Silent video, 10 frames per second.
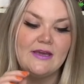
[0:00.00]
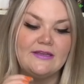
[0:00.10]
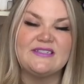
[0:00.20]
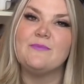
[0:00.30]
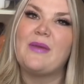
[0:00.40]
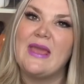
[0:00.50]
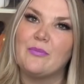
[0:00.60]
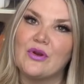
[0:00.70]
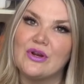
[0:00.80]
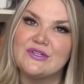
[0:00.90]
some
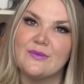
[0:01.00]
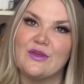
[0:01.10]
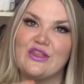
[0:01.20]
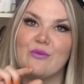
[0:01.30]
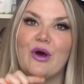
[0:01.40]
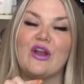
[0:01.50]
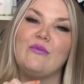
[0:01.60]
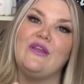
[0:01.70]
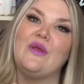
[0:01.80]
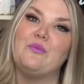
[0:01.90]
paper or something in the bottom
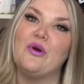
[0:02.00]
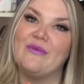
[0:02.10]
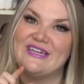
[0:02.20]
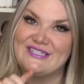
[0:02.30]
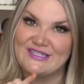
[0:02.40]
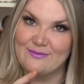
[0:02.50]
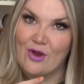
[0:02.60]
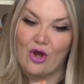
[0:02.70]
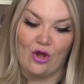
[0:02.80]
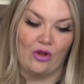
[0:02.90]
and then put my
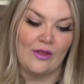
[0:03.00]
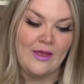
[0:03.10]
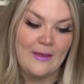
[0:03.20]
small